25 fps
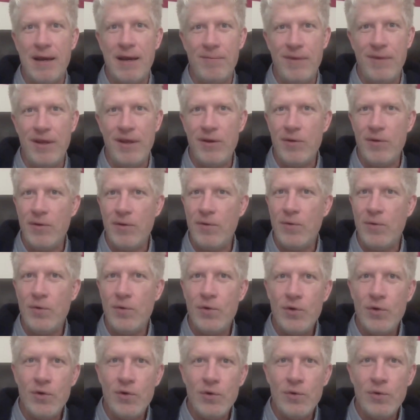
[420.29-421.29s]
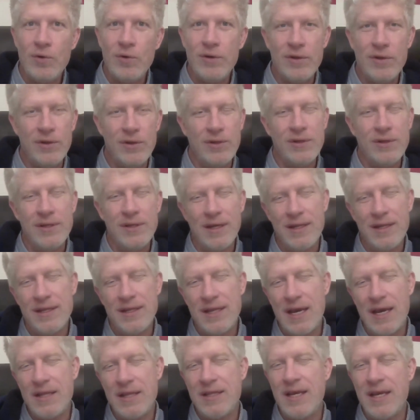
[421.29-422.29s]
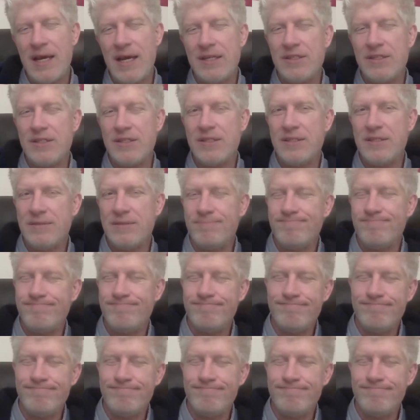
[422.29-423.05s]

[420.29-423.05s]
I mean, that's